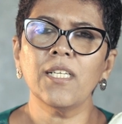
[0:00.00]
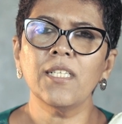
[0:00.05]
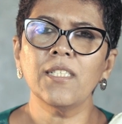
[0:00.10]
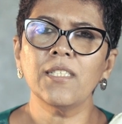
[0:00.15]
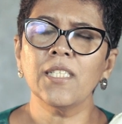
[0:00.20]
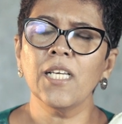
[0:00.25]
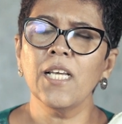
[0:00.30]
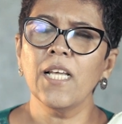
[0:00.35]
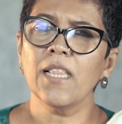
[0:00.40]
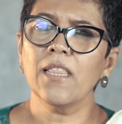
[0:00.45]

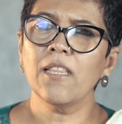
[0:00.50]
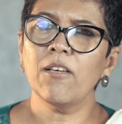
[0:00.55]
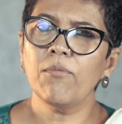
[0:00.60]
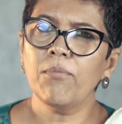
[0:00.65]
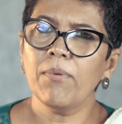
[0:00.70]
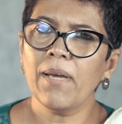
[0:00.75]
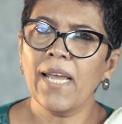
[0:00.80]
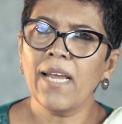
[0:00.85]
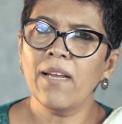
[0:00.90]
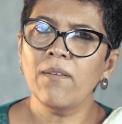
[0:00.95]
is the
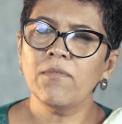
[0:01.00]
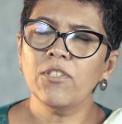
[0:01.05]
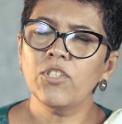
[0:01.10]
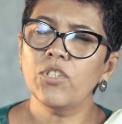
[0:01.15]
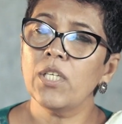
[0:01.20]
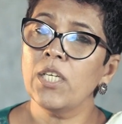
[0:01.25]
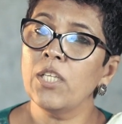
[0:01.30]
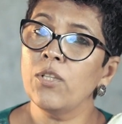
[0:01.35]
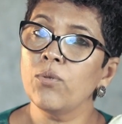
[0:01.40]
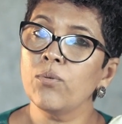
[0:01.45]
way in
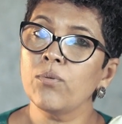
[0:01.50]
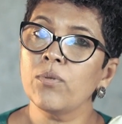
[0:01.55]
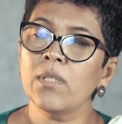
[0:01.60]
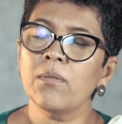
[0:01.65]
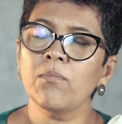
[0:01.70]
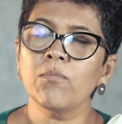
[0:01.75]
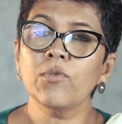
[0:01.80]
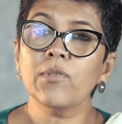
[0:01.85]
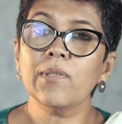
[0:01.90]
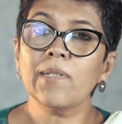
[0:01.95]
which Hindus
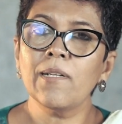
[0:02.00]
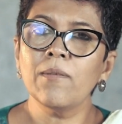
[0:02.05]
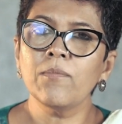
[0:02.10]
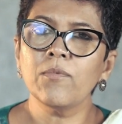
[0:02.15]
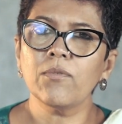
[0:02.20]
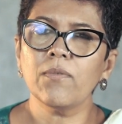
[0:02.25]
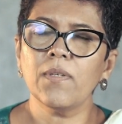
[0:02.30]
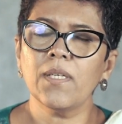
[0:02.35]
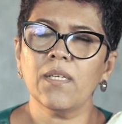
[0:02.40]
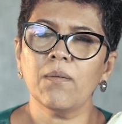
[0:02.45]
and
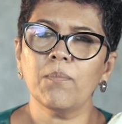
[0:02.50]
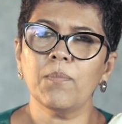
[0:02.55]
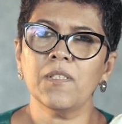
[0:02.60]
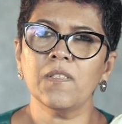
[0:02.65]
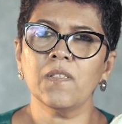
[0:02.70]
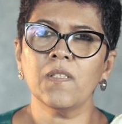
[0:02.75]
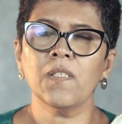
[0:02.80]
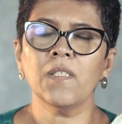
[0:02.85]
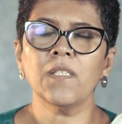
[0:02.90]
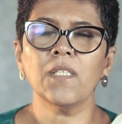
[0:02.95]
Muslims were
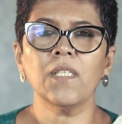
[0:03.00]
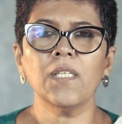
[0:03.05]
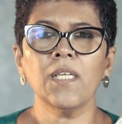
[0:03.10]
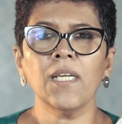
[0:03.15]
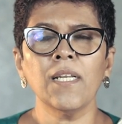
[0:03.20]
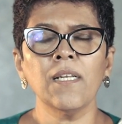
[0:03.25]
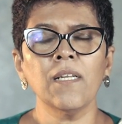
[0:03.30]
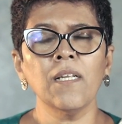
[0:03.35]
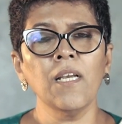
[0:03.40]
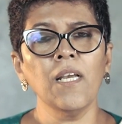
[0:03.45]
represented
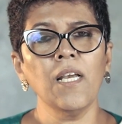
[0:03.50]
in